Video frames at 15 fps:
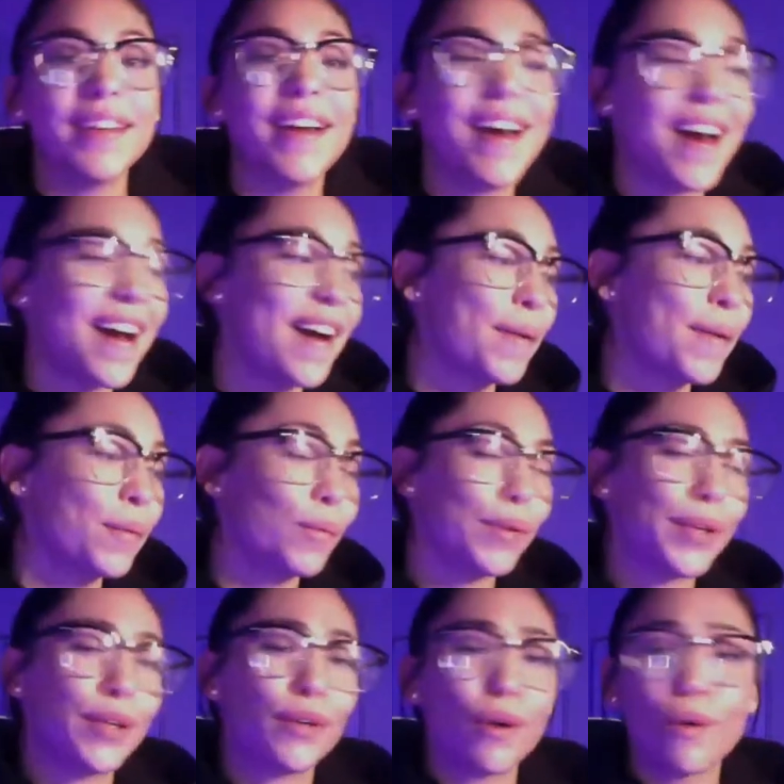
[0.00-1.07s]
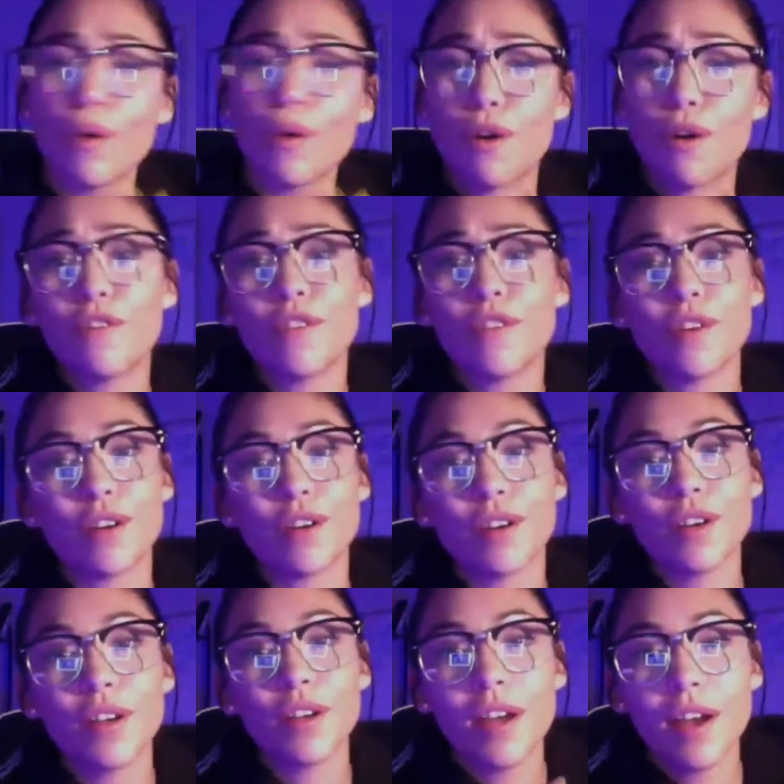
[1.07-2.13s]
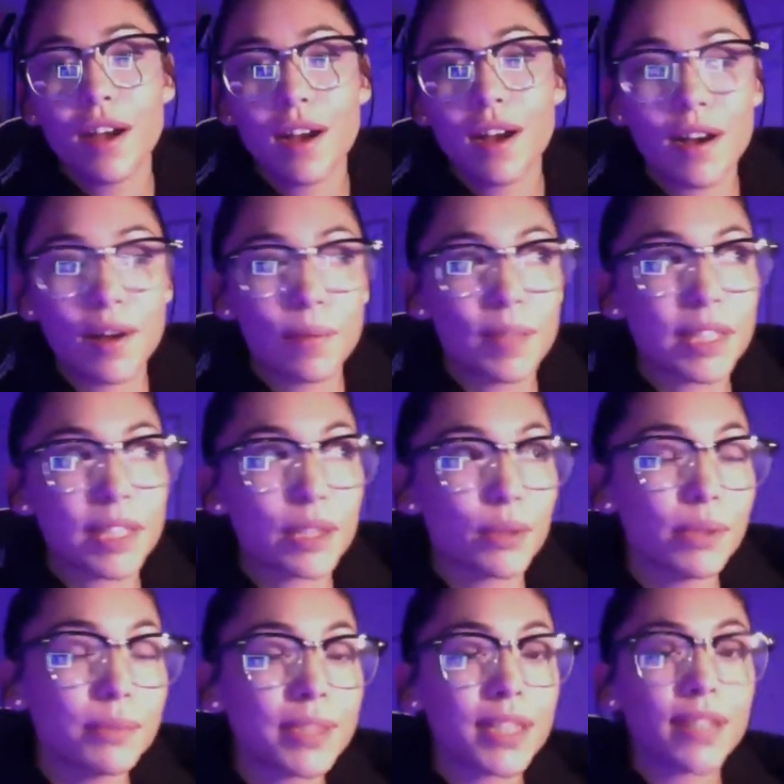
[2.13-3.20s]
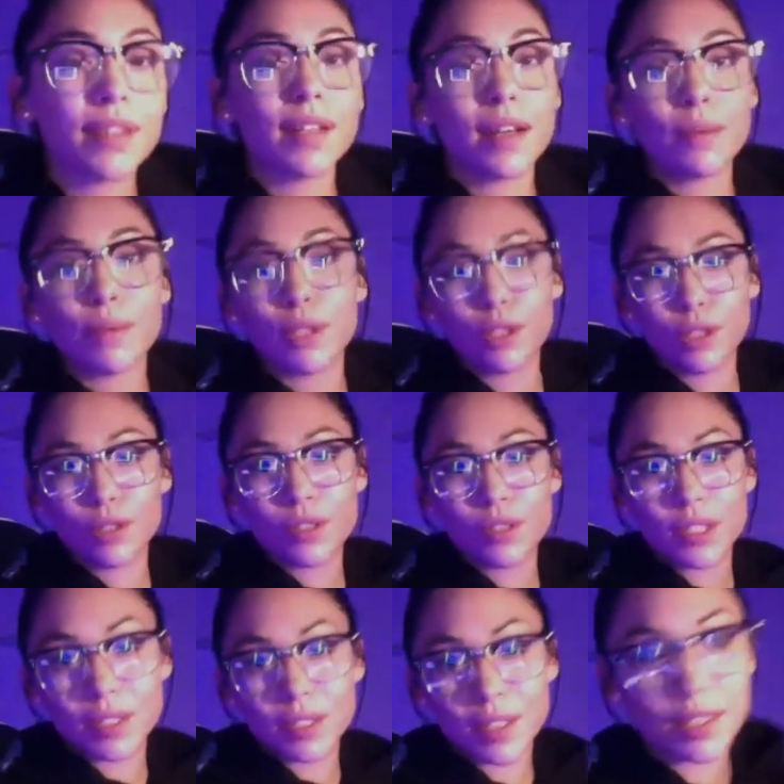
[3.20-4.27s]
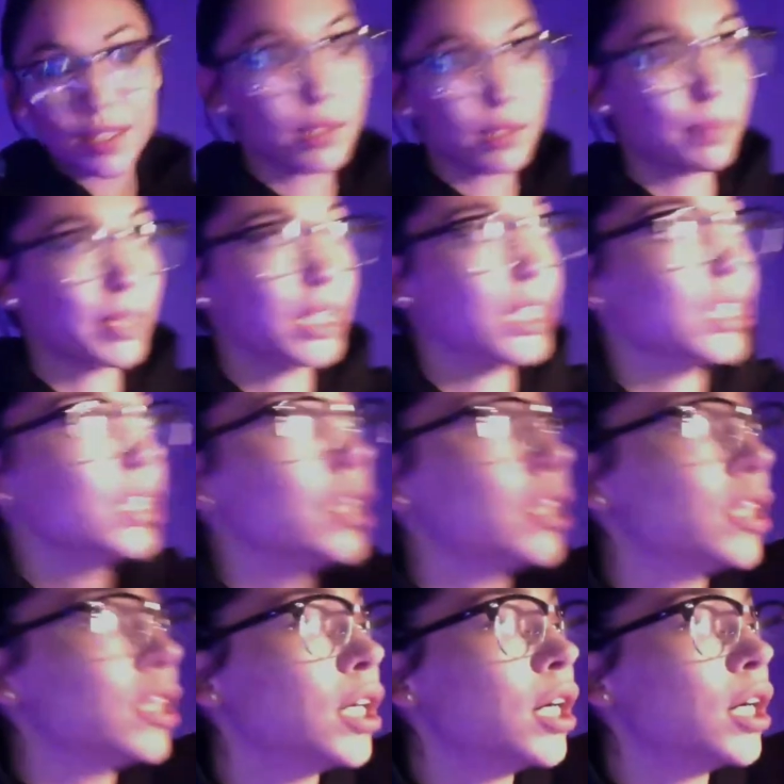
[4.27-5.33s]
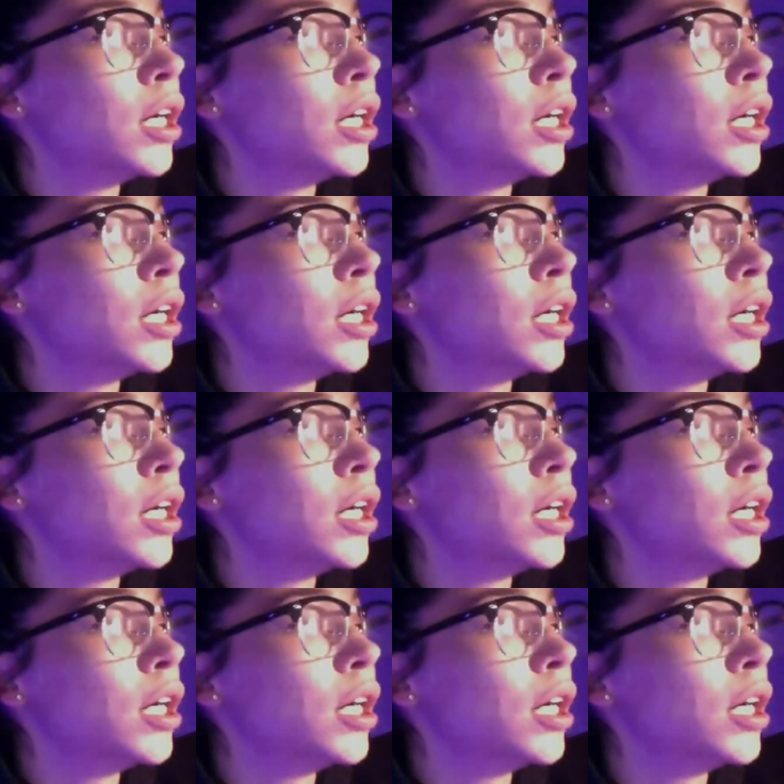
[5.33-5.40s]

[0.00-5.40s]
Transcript: I'm going to go over um, this website that I've been using that has been